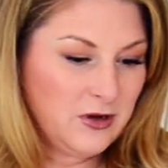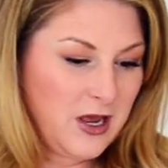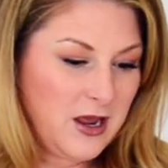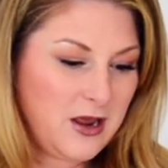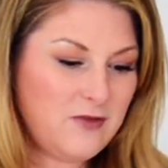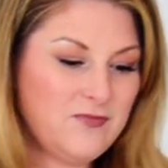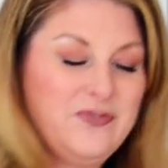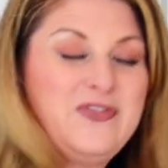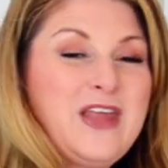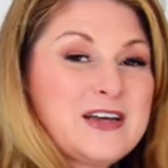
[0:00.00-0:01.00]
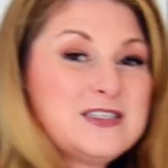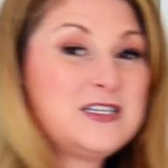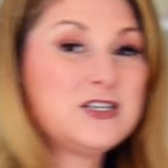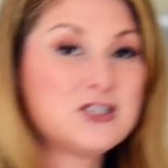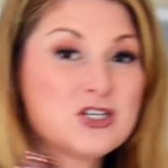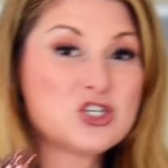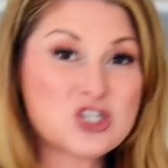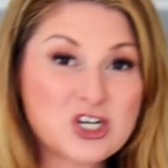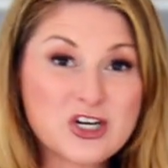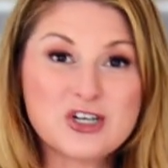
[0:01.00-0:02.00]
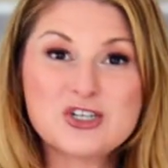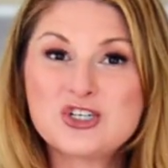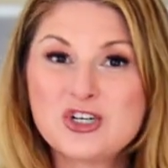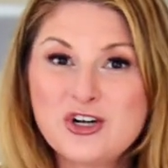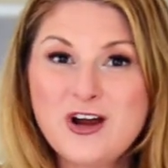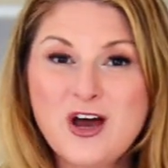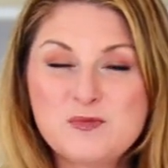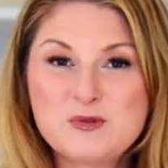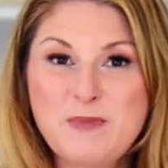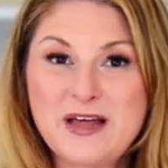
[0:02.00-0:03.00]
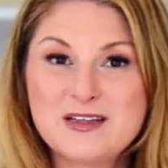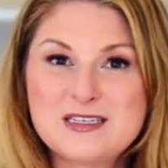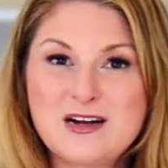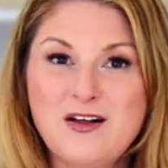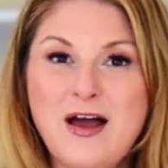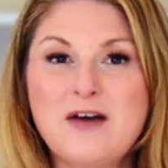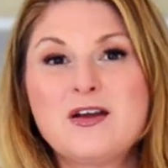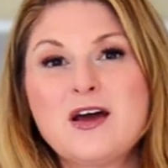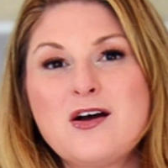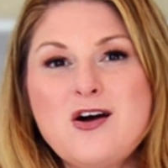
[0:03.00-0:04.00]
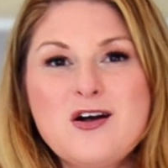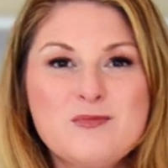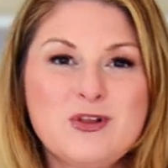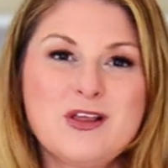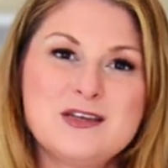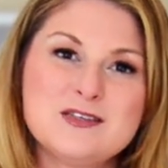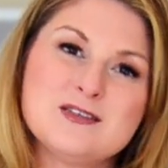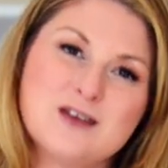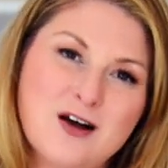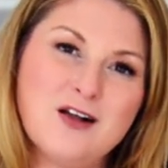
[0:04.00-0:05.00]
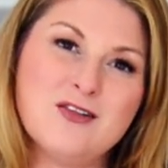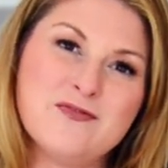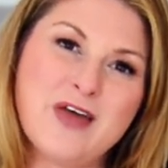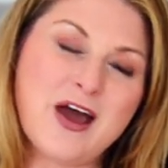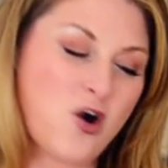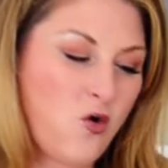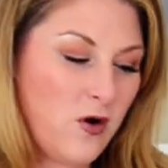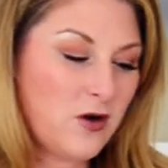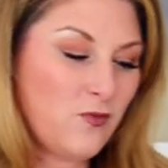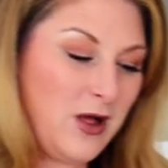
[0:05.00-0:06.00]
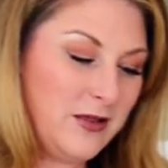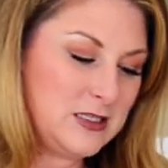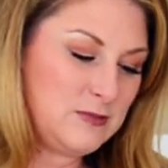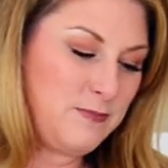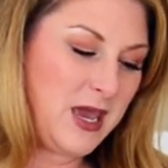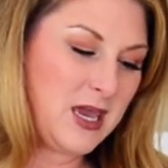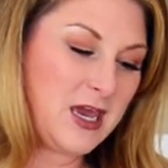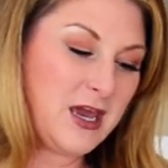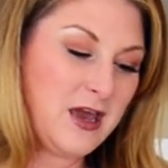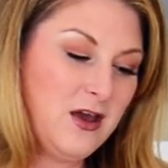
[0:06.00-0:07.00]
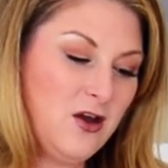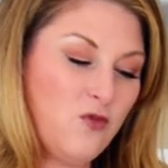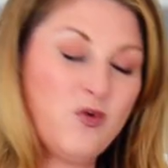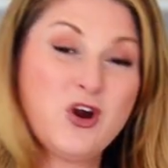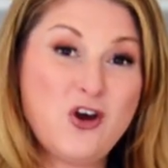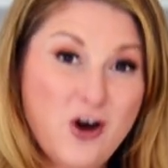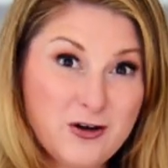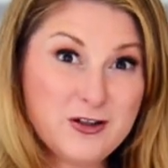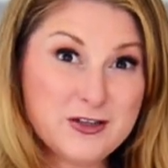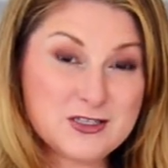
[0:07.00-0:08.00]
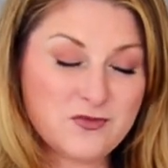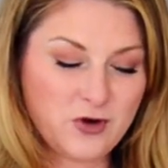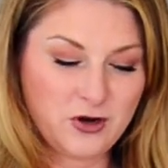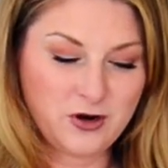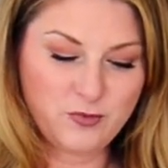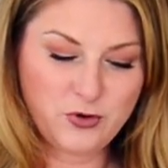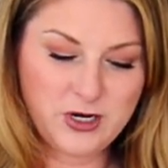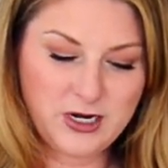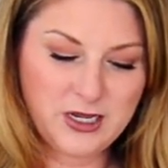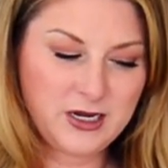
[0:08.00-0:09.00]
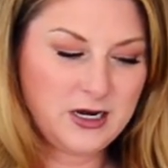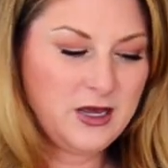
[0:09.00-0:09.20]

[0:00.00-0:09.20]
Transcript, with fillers: Okay, next is sugar. Sugar helps balance it all out and caramelizes all of that corn while it's baking, regardless of what you're gonna put it in.